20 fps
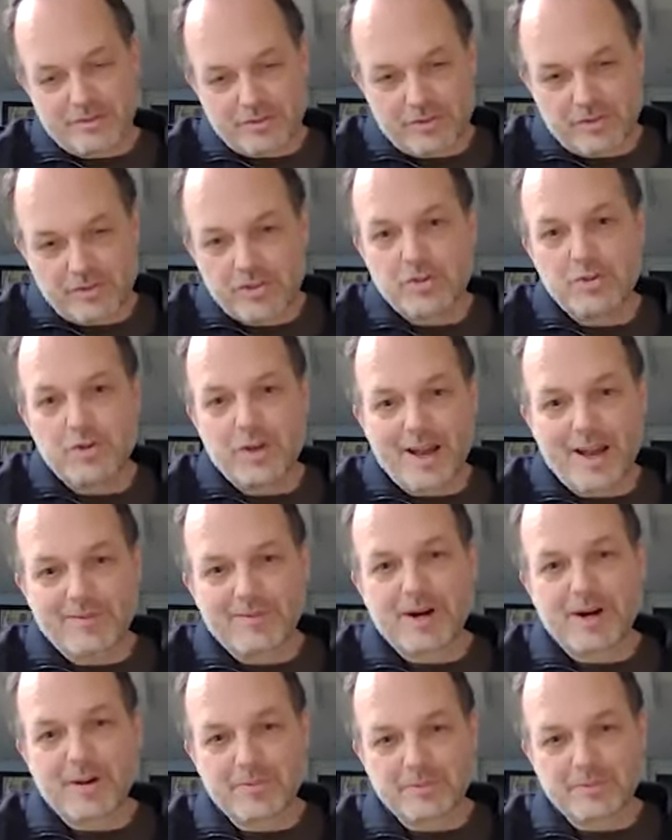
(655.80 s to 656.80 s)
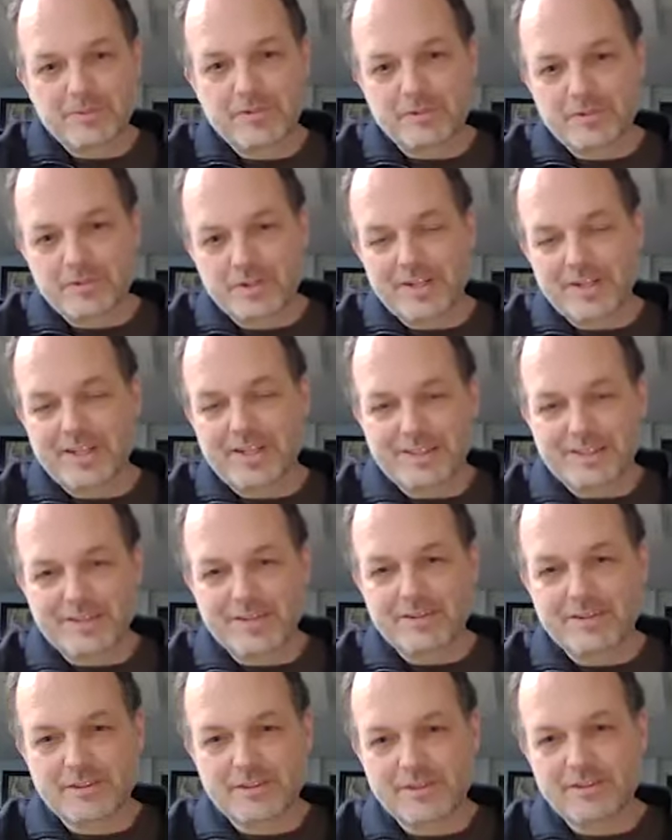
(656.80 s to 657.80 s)
do have problems trying to get
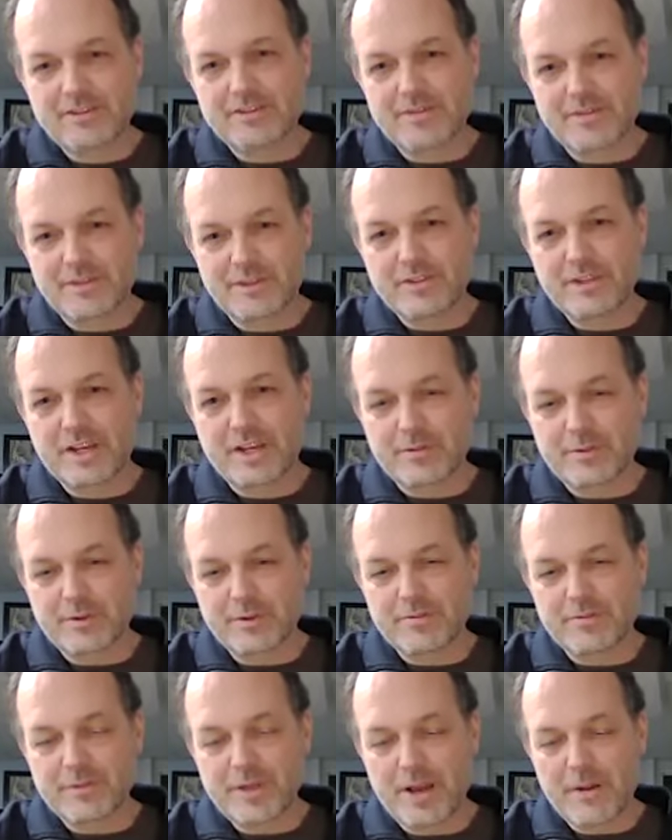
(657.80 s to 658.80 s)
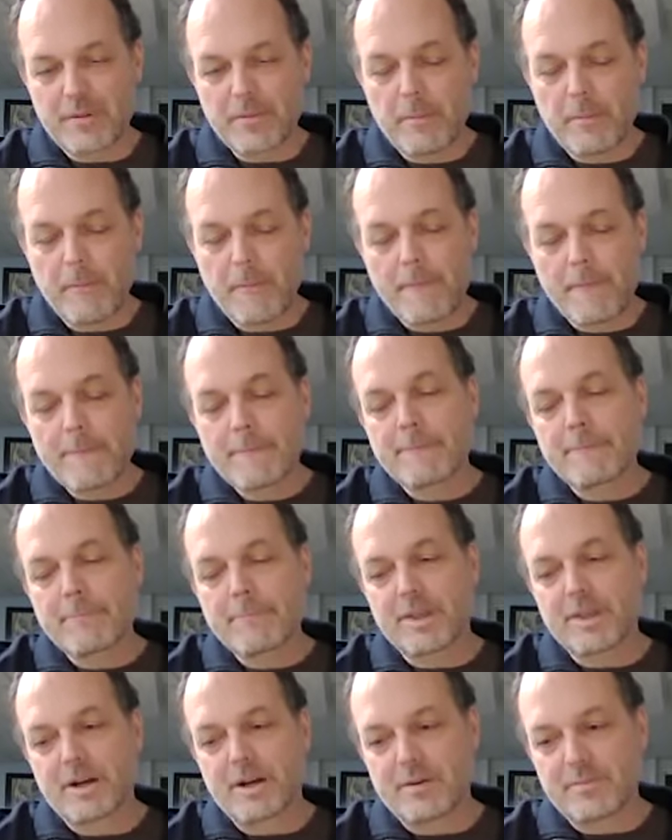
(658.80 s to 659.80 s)
this kind of rhythm down.
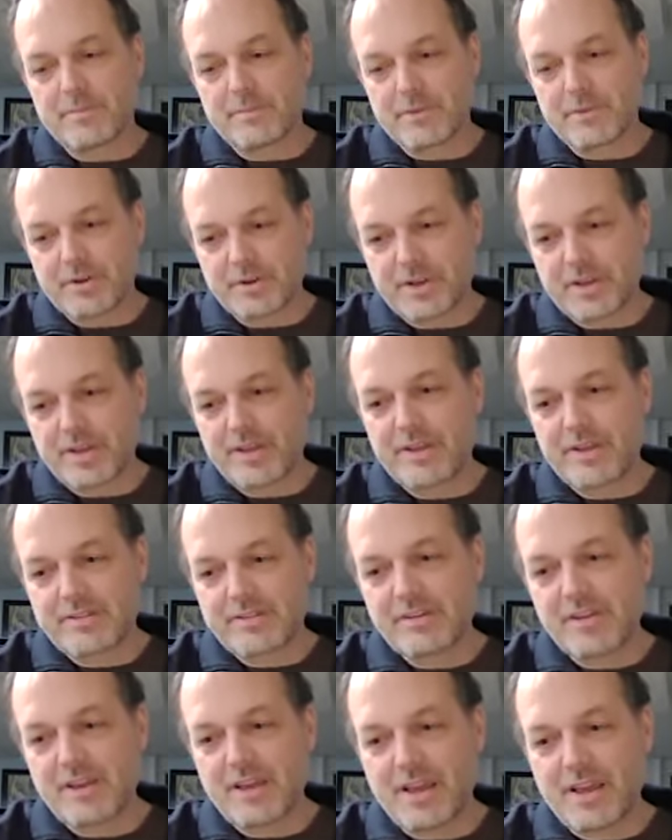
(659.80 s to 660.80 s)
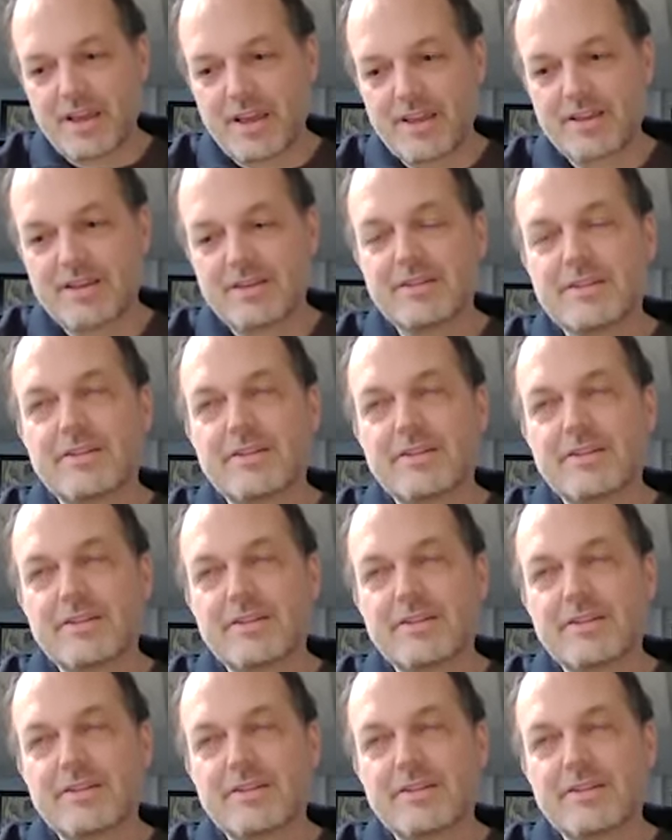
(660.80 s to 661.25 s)
There is a